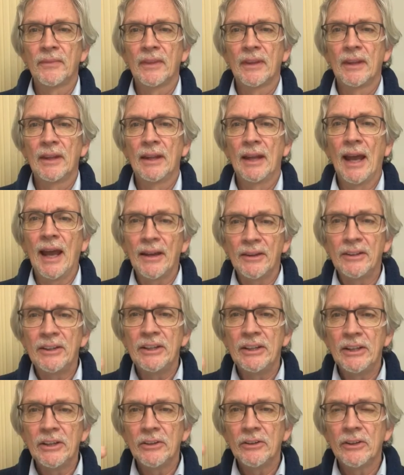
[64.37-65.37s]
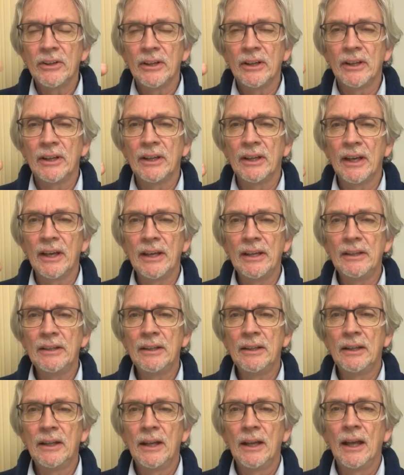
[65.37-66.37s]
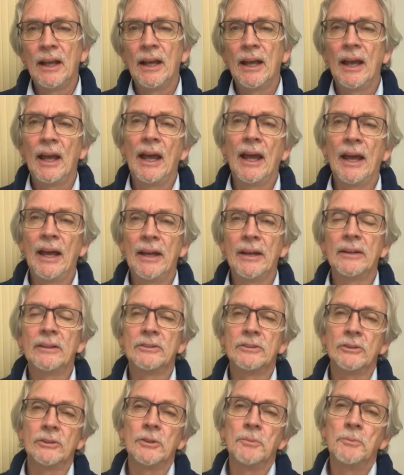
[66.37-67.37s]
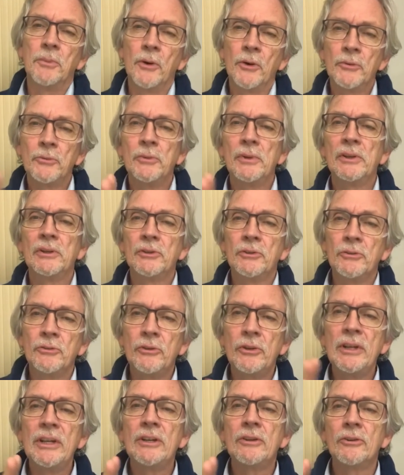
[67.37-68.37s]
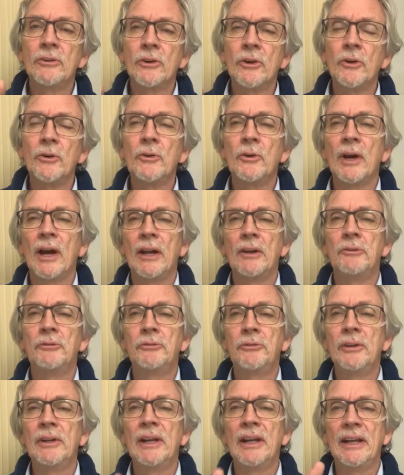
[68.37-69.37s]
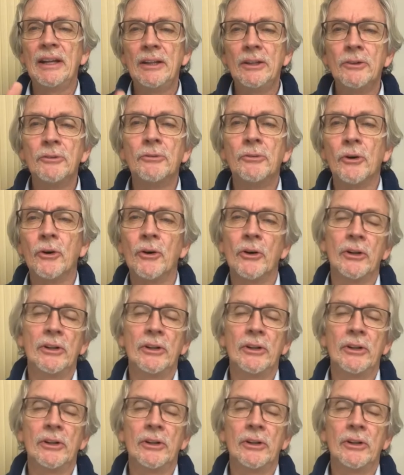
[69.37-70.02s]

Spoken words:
adhere again, and so the bone will regrow and fill in the void.